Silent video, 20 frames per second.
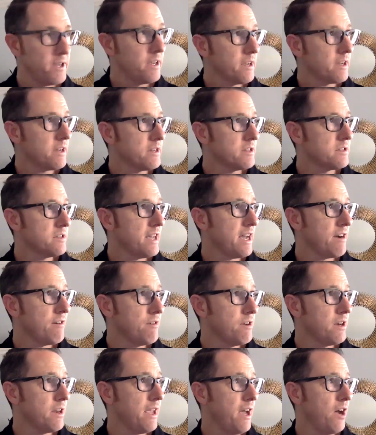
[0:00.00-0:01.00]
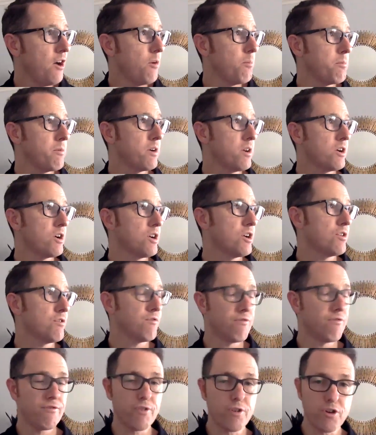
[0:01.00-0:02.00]
because that would help
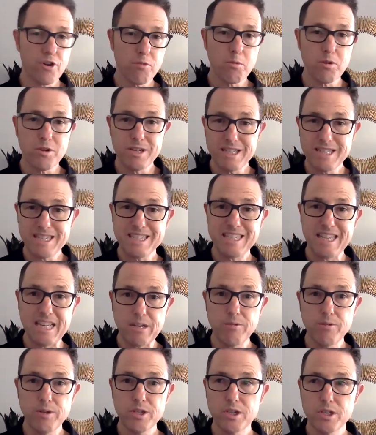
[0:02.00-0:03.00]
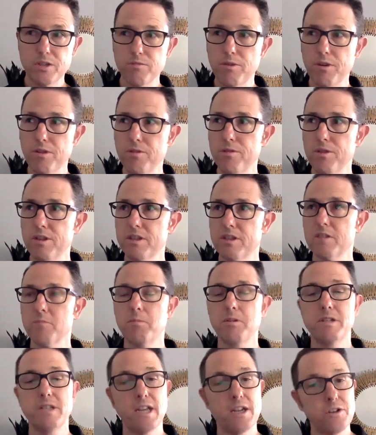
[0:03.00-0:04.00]
confirm or distinguish whether this is
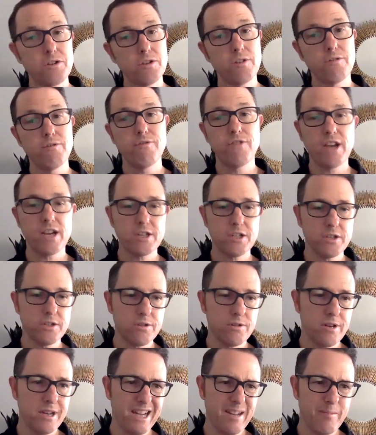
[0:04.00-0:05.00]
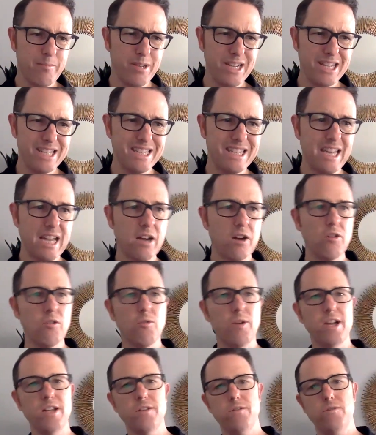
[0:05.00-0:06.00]
potentially infectious or not, but it's not
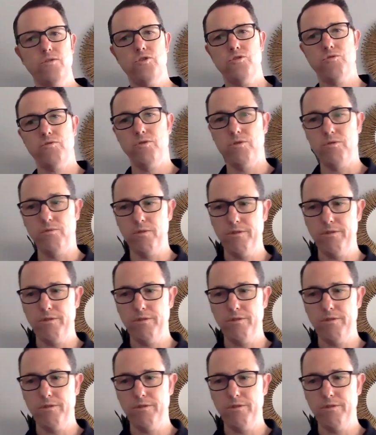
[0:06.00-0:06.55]
quite true.